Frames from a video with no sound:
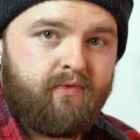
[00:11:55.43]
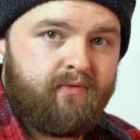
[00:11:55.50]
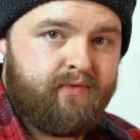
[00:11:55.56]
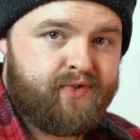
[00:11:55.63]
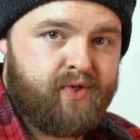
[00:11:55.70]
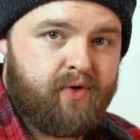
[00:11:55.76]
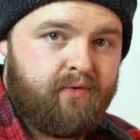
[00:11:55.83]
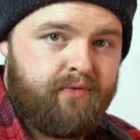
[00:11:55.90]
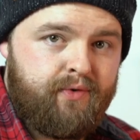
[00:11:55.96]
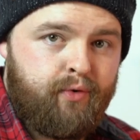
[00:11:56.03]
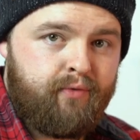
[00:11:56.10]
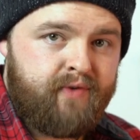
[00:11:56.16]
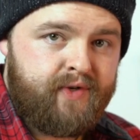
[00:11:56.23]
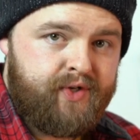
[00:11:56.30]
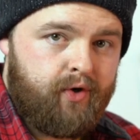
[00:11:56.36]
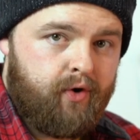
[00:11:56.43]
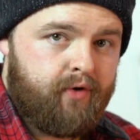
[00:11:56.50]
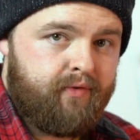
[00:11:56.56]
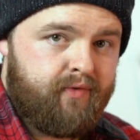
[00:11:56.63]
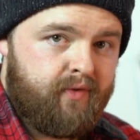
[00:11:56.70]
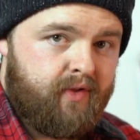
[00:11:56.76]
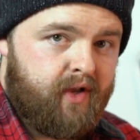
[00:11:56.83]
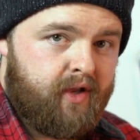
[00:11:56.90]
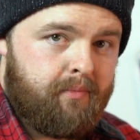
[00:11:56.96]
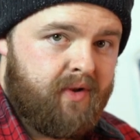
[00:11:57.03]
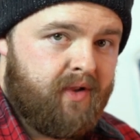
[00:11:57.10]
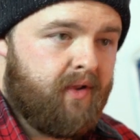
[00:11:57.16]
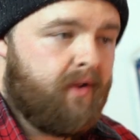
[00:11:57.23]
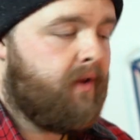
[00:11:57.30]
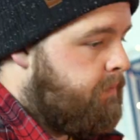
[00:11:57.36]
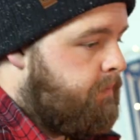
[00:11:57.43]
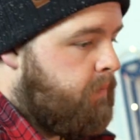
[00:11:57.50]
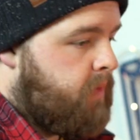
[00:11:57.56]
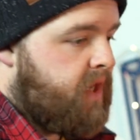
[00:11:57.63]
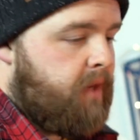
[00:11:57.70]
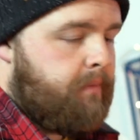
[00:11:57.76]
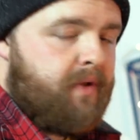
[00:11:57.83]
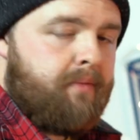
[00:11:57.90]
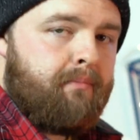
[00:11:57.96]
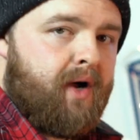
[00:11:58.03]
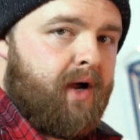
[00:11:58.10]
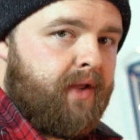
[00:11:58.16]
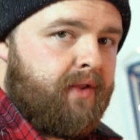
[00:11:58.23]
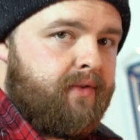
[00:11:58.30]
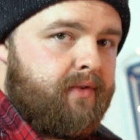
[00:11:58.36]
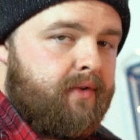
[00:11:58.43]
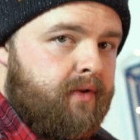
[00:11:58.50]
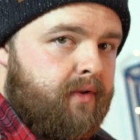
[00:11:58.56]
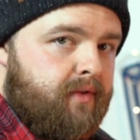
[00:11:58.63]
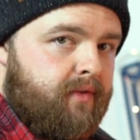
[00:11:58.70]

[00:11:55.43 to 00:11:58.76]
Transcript: photographer or videographer like me, keep in mind